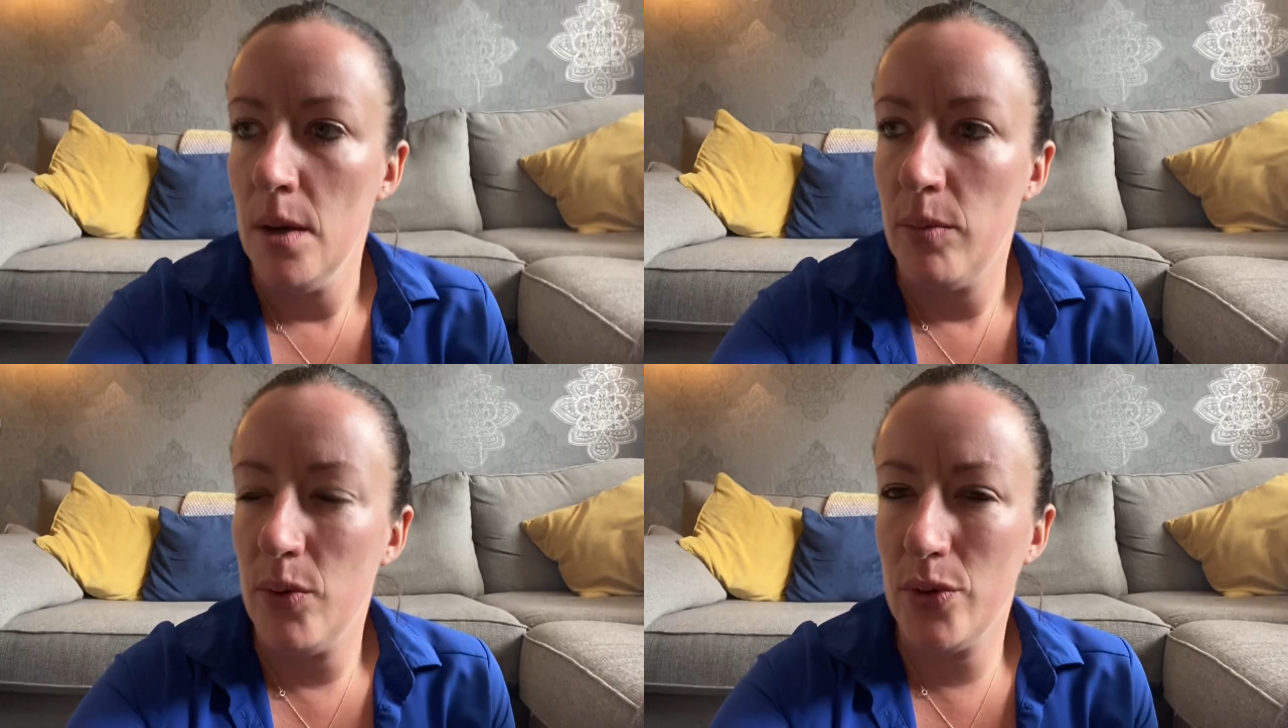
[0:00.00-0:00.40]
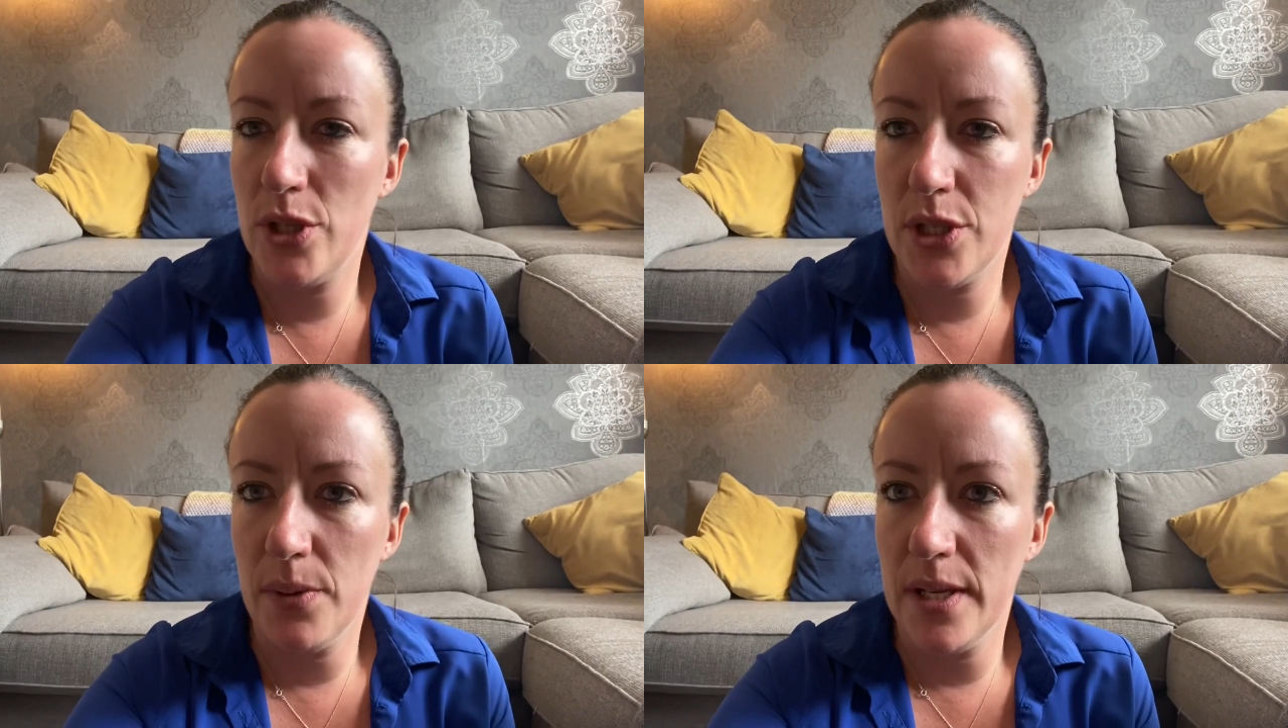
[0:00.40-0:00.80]
Paul's
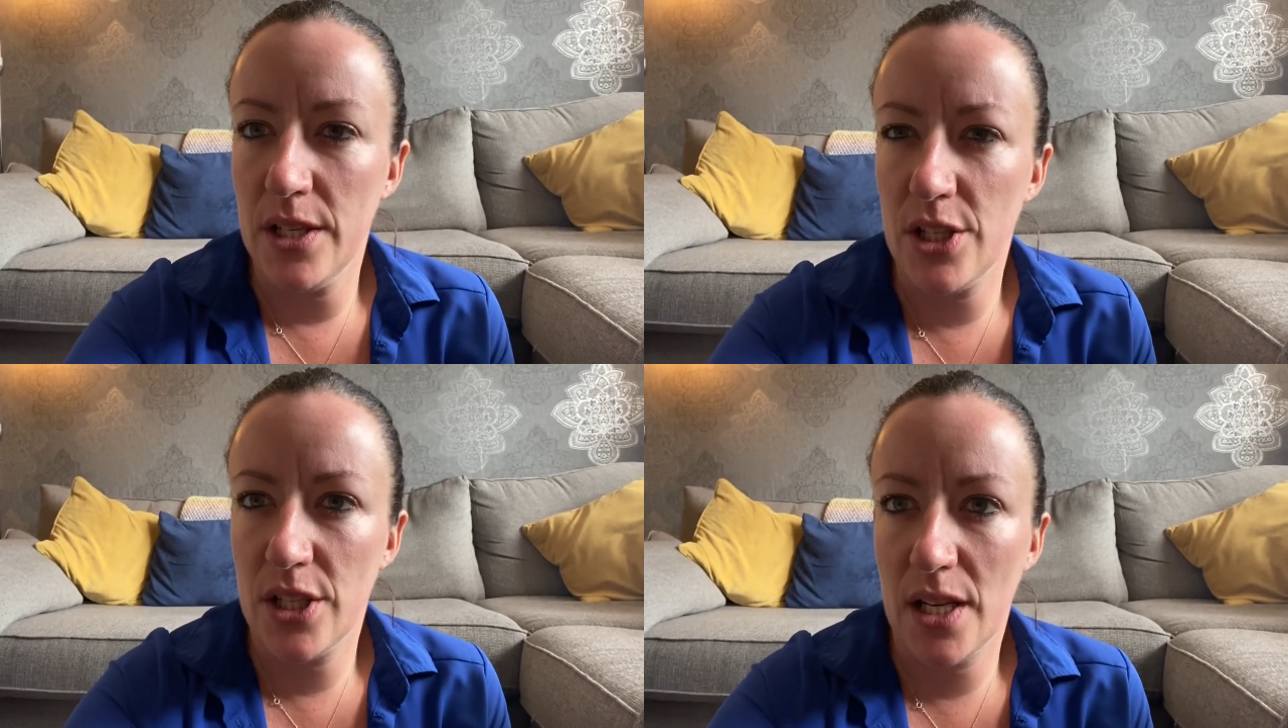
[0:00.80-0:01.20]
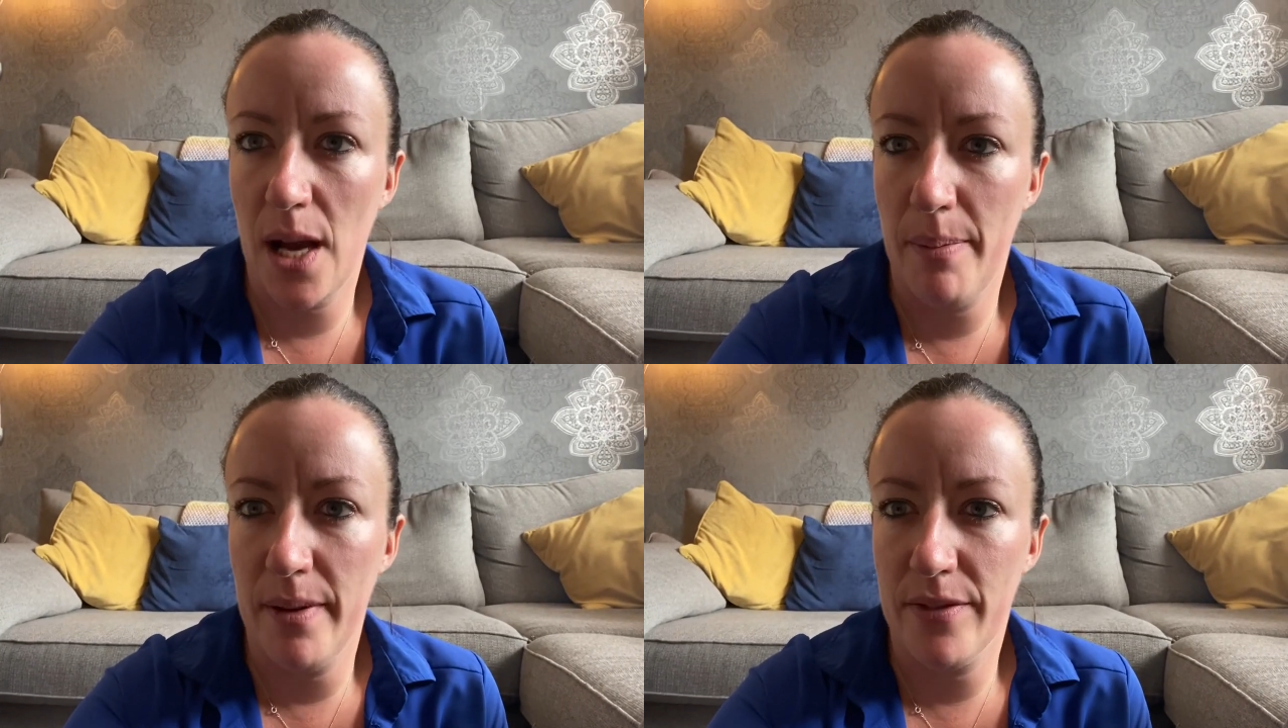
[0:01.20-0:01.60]
doing just a
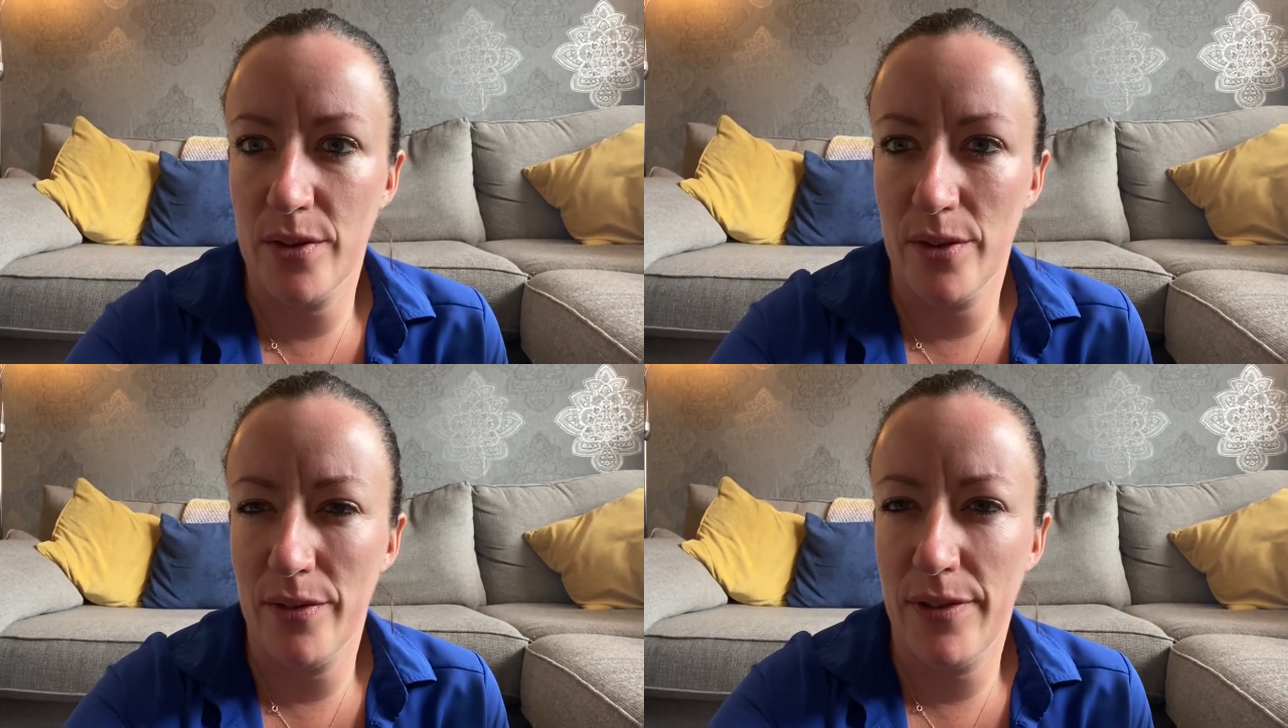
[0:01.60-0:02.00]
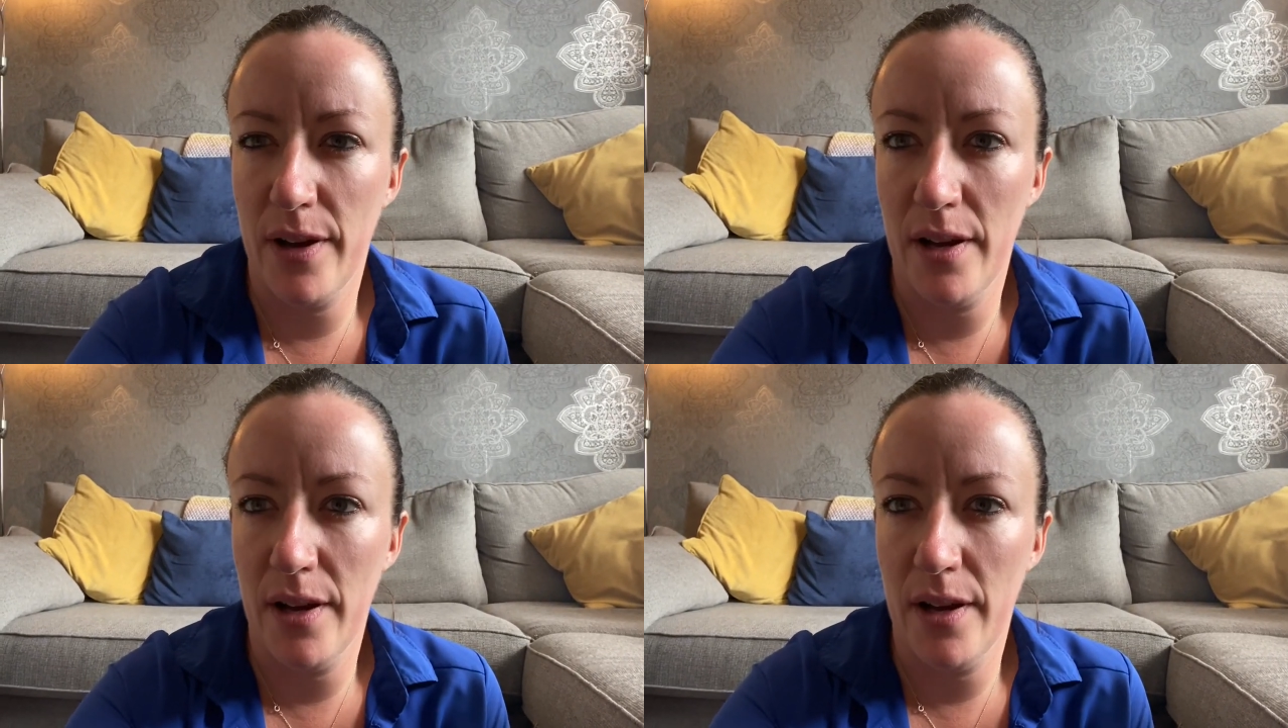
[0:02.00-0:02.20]
couple of sort of